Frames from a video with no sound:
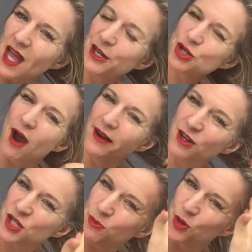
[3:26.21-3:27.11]
I try
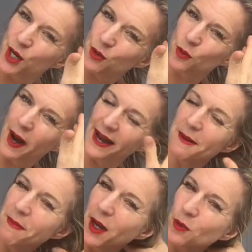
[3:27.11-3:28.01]
not to put it right
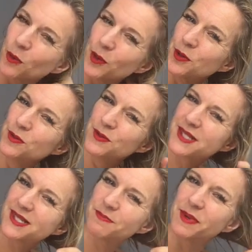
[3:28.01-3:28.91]
at my
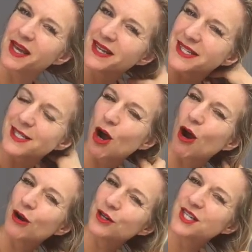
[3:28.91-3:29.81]
roots because it's
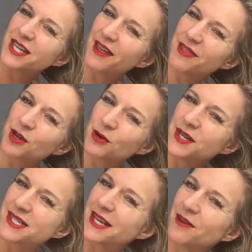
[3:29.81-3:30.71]
hard to get the
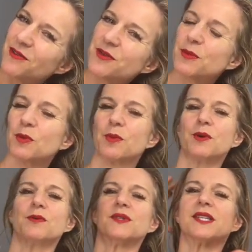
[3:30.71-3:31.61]
grease out from the
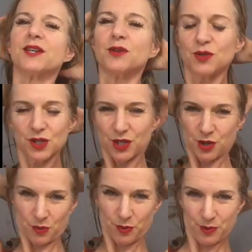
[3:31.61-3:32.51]
roots. And usually
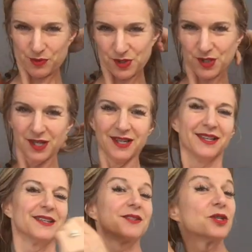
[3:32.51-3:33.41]
your roots
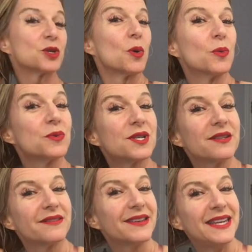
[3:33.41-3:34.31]
don't
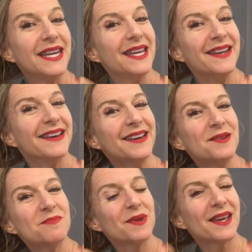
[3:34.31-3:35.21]
need
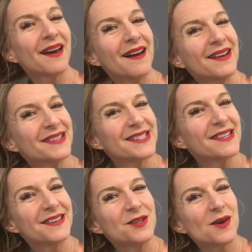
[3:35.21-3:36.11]
it because
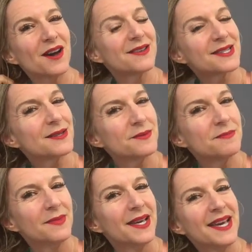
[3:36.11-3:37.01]
you know, you got
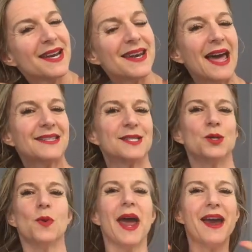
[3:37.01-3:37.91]
some nice
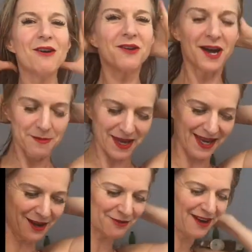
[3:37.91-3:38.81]
new hair coming
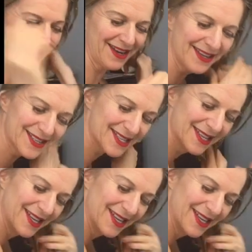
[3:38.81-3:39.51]
in, right?